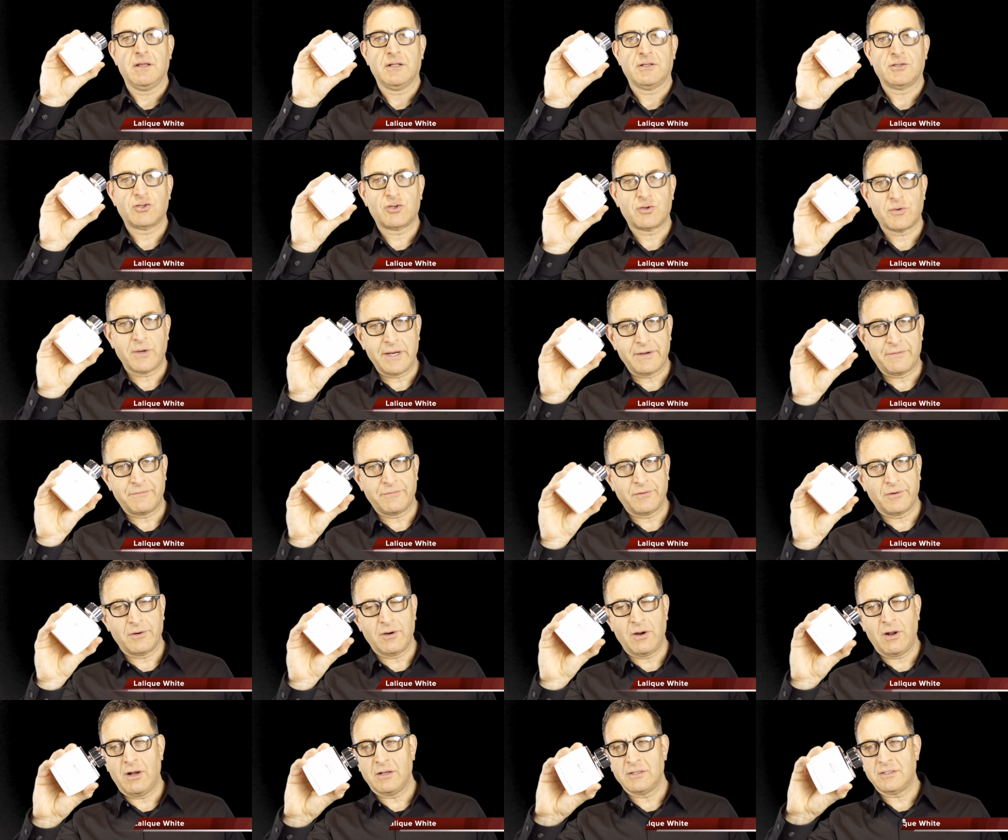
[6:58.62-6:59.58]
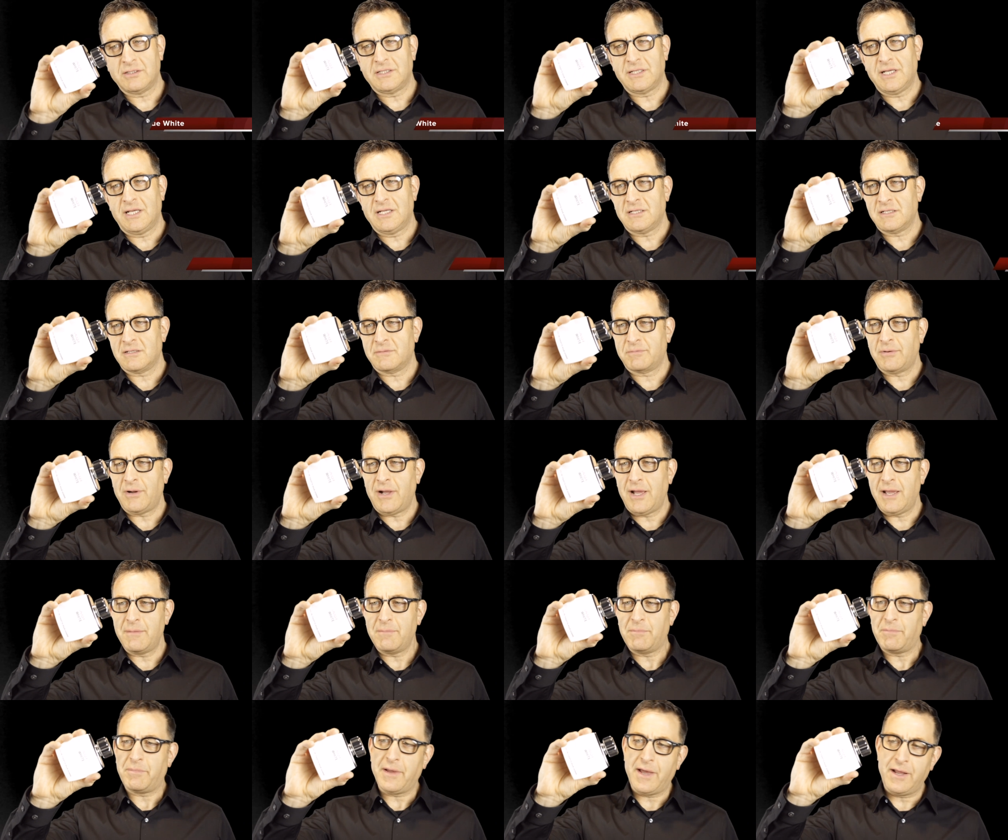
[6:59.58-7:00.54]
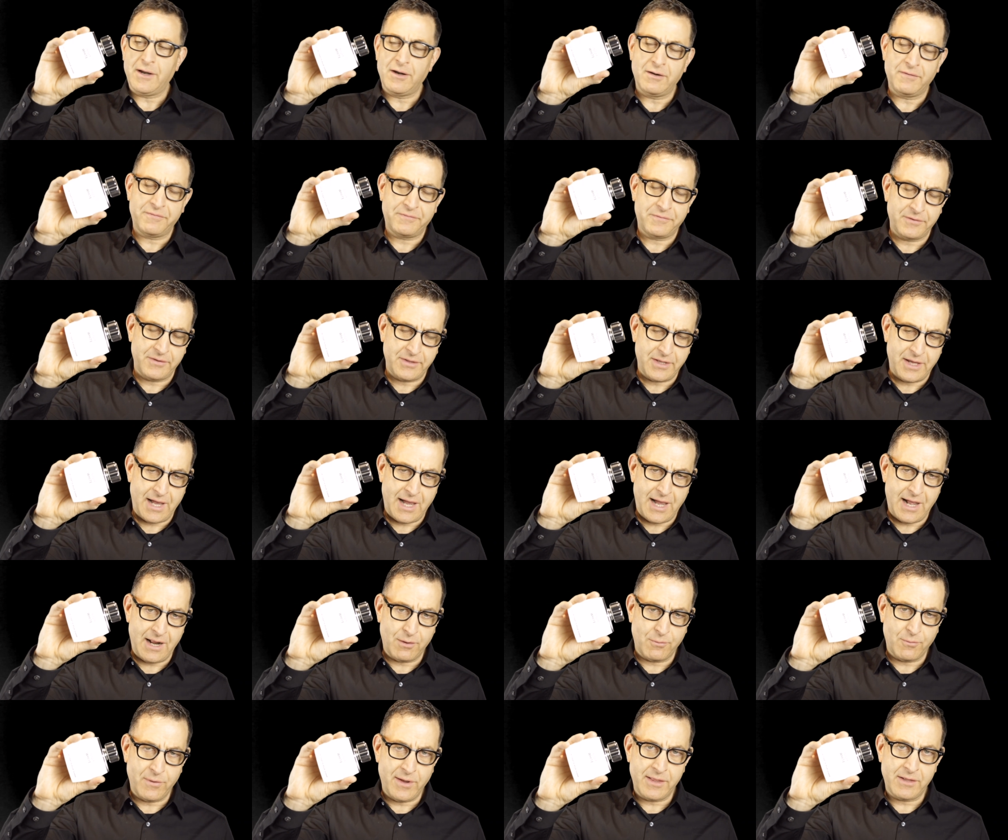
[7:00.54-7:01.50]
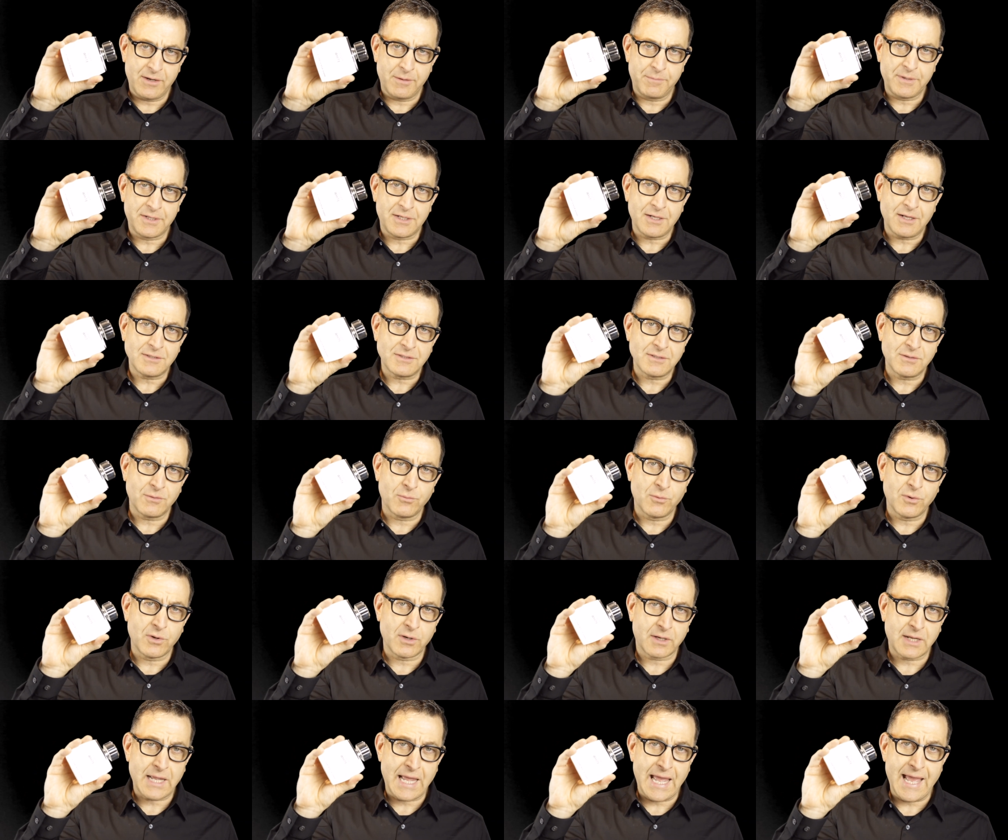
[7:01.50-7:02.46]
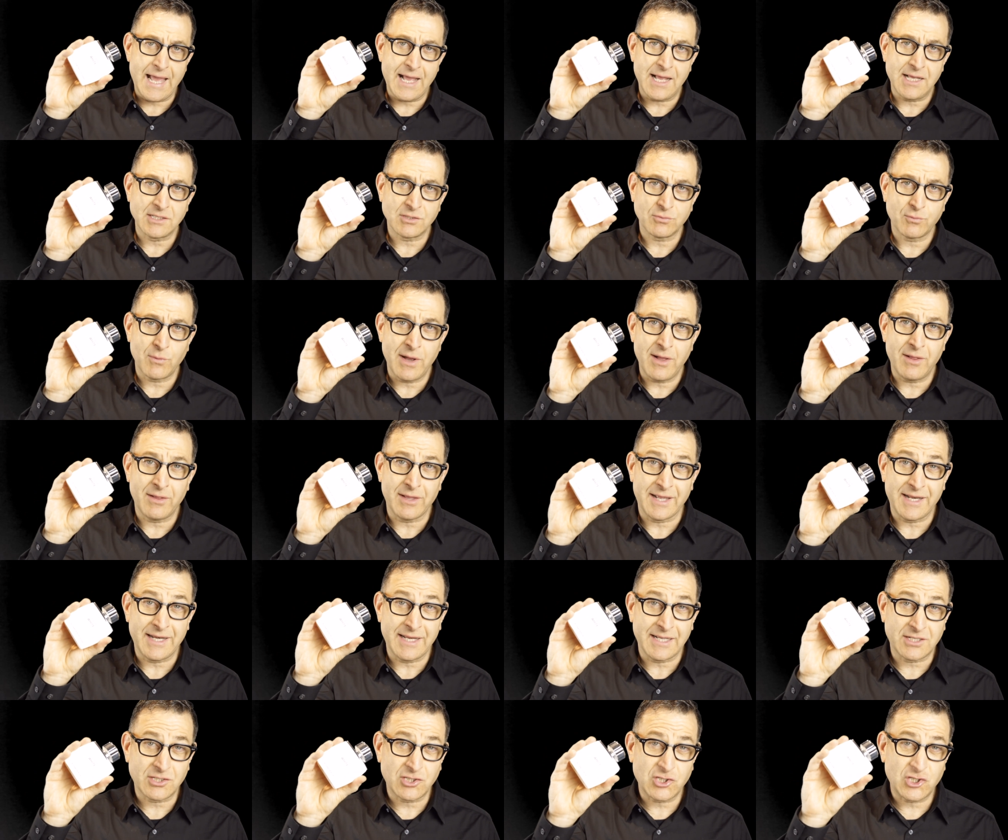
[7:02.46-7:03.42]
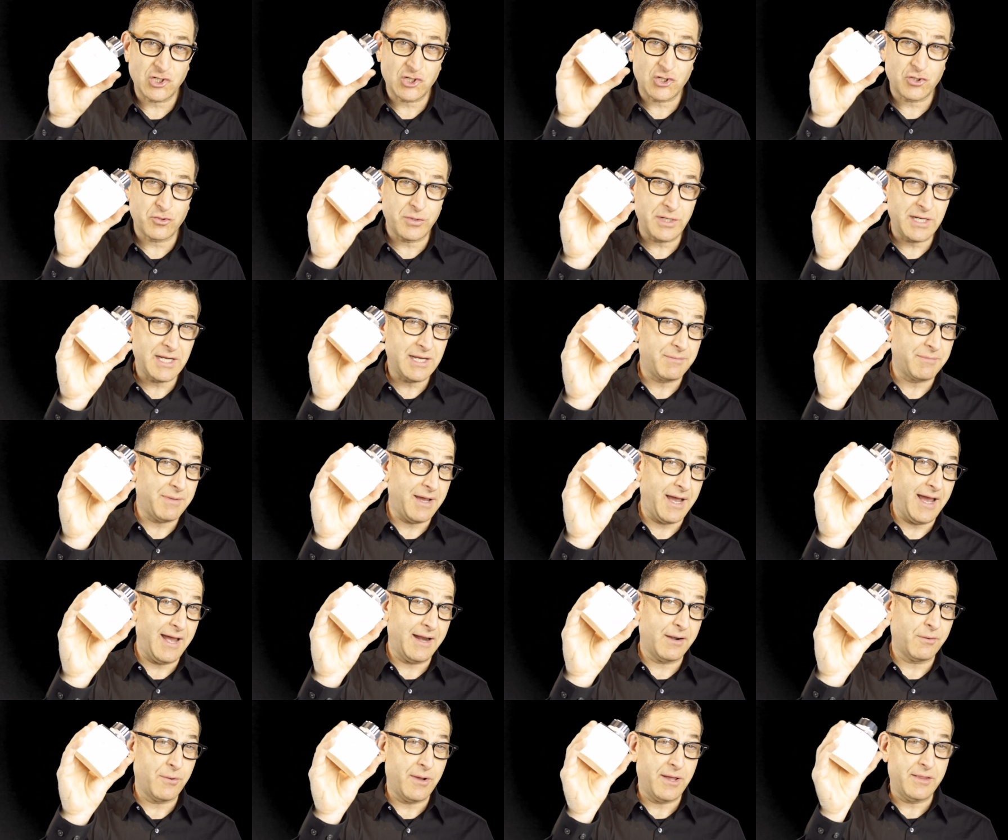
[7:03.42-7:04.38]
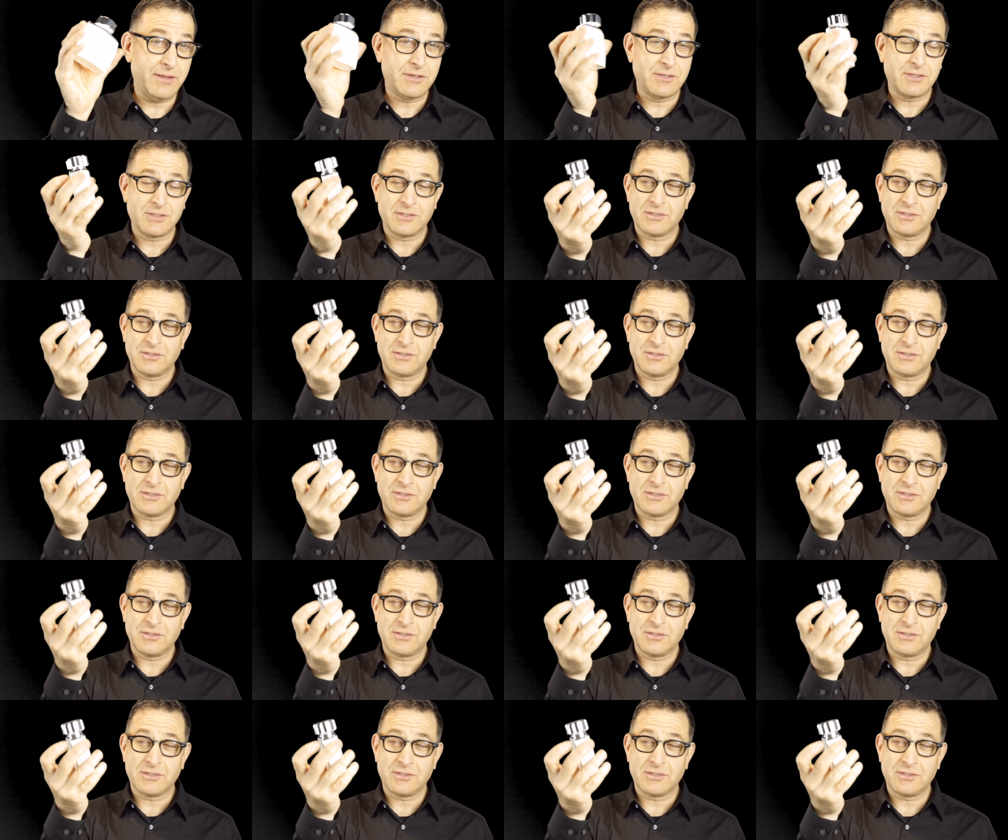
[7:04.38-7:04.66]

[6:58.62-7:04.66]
It's great for all seasons. Probably better for the hot weather, but doesn't work as well in extreme hot weather,